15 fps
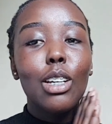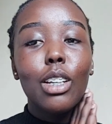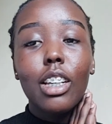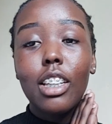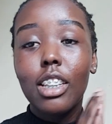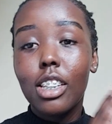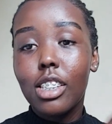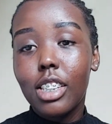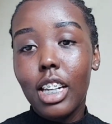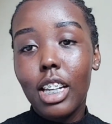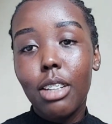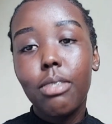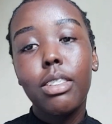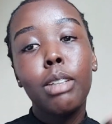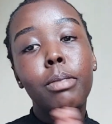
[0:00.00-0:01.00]
in this
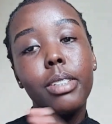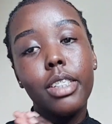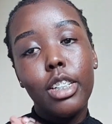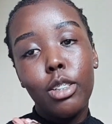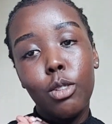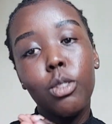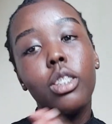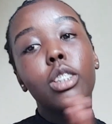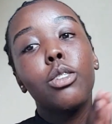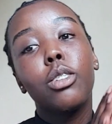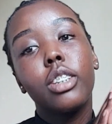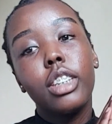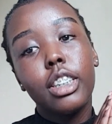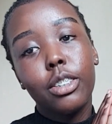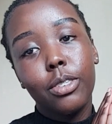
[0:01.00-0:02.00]
life, let me tell you need
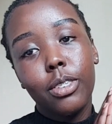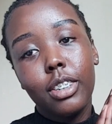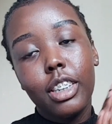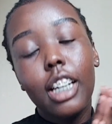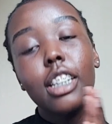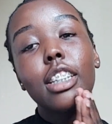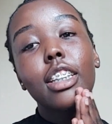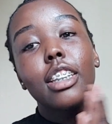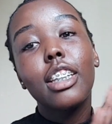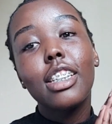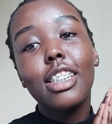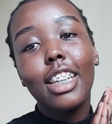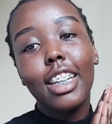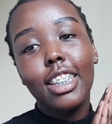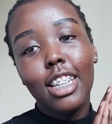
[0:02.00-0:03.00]
connections, and in this
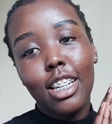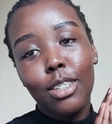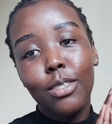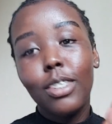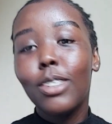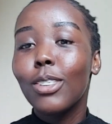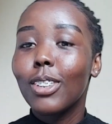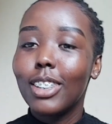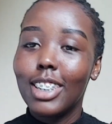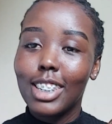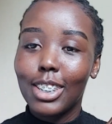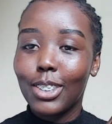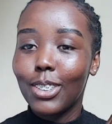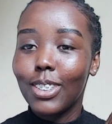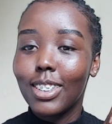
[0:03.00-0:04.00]
Kenya you need
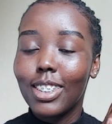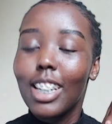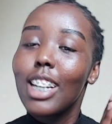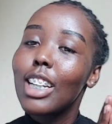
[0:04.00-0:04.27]
connections.